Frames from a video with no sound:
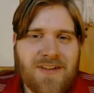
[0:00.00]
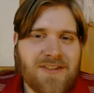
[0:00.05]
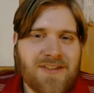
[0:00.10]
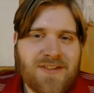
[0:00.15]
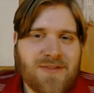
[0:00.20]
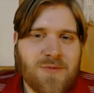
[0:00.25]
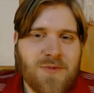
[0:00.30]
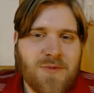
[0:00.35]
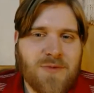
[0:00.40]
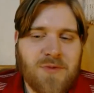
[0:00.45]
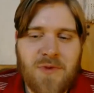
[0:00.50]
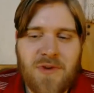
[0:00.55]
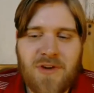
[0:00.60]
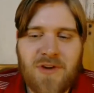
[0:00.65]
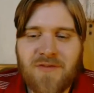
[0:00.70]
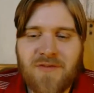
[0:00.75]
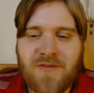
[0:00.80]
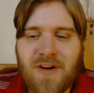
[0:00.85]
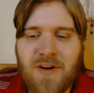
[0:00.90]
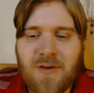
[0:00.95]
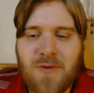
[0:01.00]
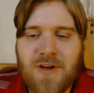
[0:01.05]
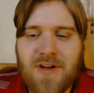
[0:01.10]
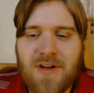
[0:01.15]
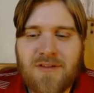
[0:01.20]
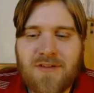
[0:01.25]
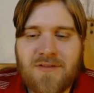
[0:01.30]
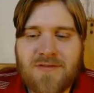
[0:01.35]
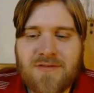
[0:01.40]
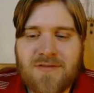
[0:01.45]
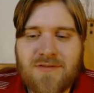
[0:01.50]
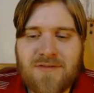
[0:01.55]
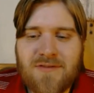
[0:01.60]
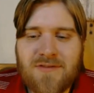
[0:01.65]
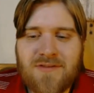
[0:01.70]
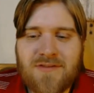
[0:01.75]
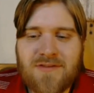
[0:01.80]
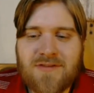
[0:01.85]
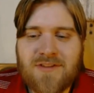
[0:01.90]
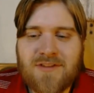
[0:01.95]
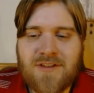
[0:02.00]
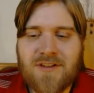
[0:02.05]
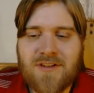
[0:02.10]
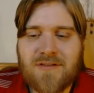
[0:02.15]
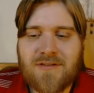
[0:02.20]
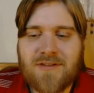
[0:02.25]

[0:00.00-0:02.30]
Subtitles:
It just wouldn't work very well. So